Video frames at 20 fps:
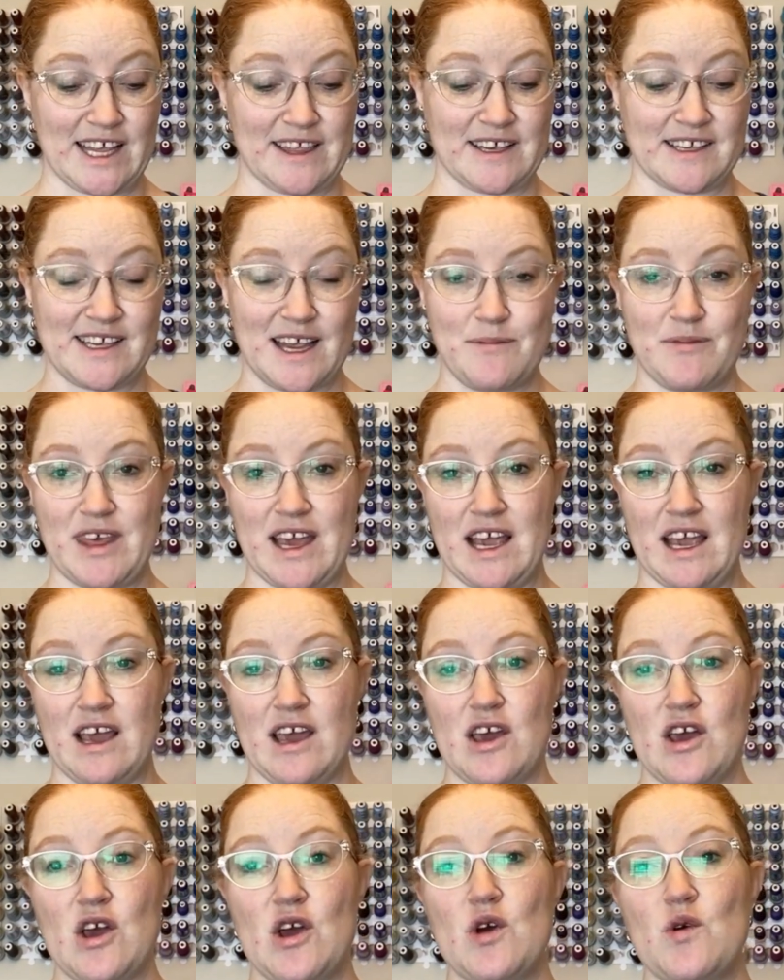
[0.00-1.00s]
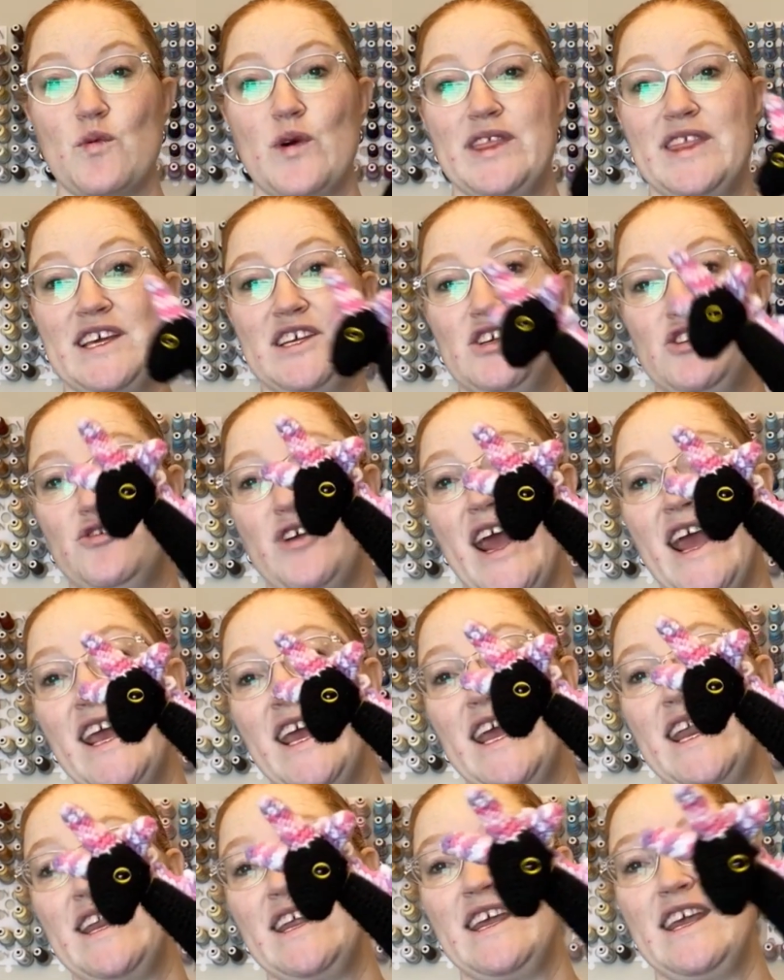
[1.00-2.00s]
And the same thing with this
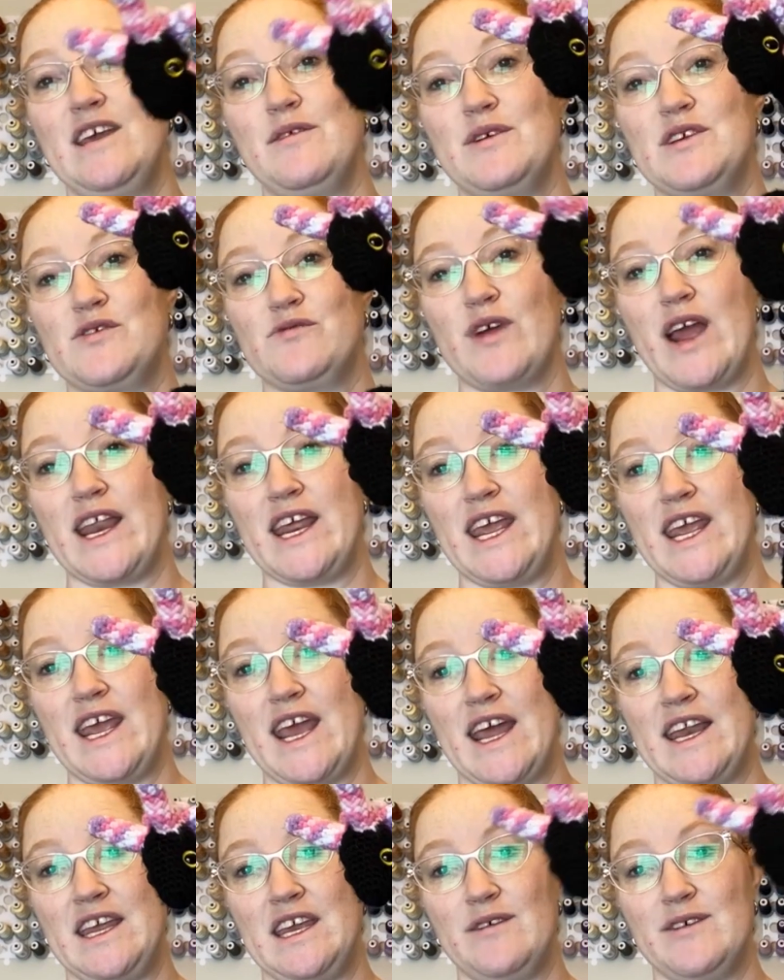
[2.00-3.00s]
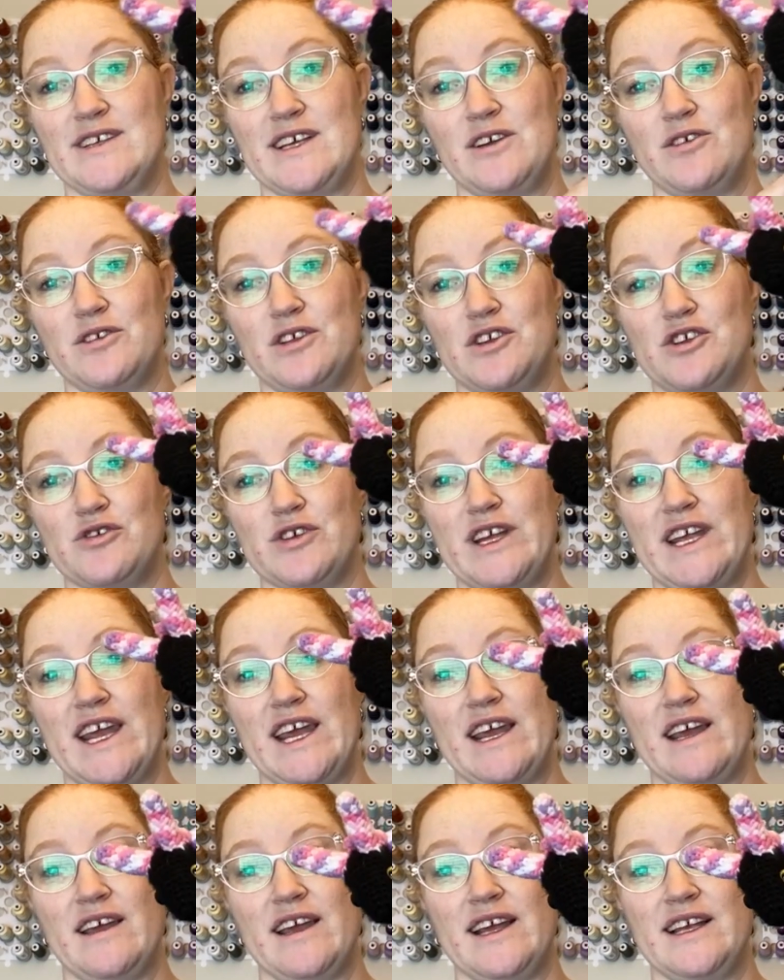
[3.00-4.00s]
dragon, he was ready and he was under the
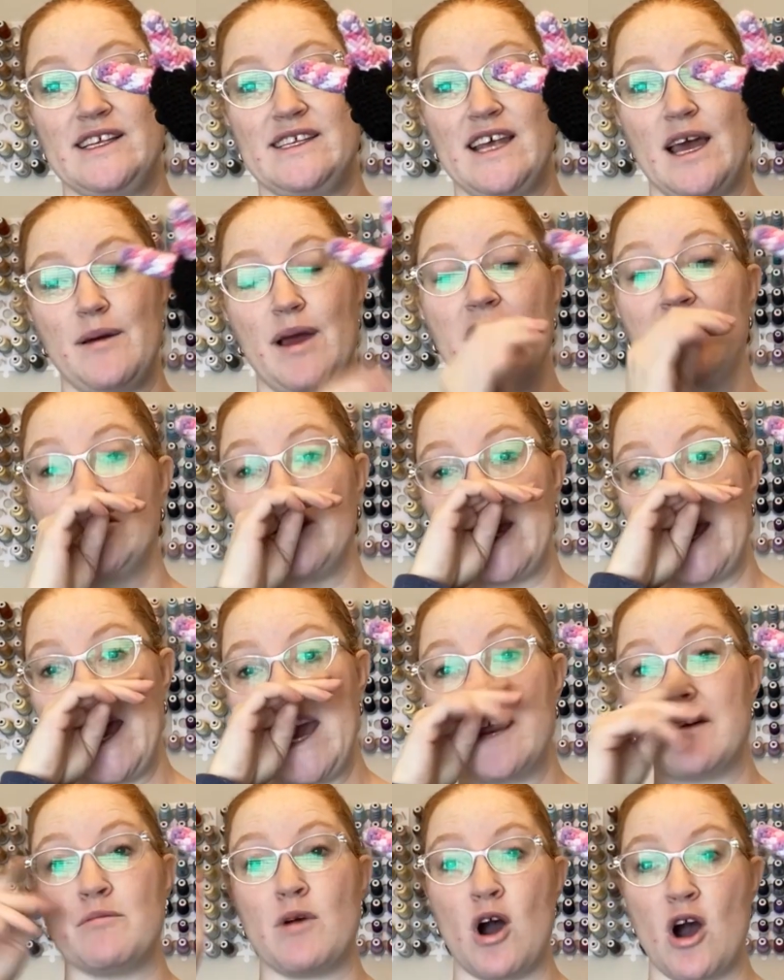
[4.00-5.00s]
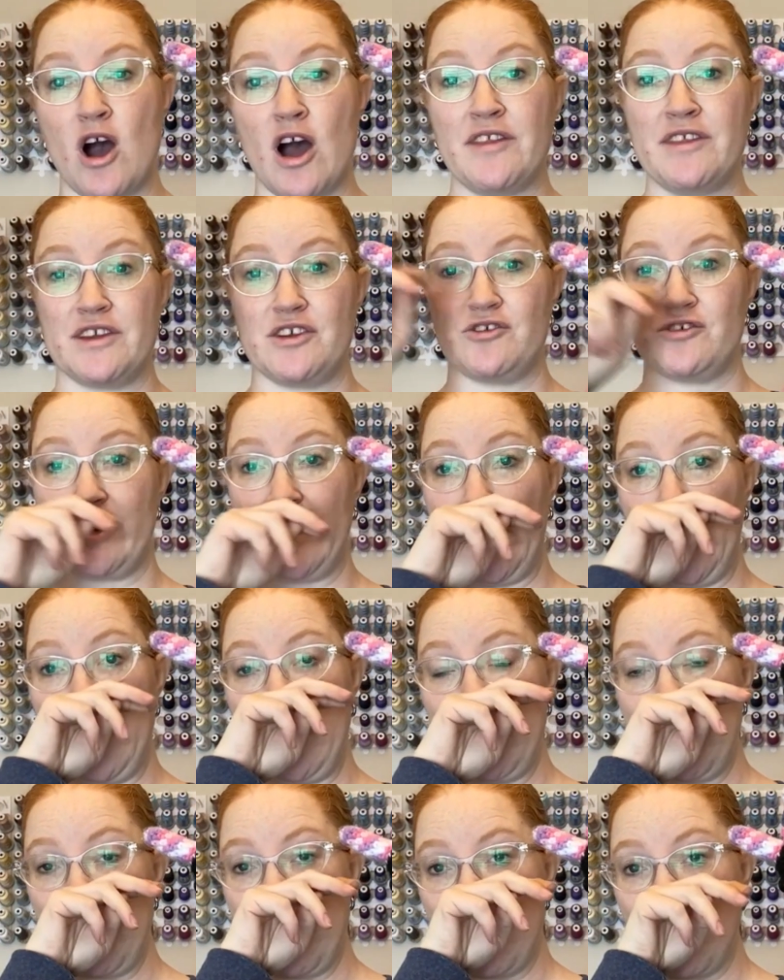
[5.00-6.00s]
tree, except actually I hit him on the tree,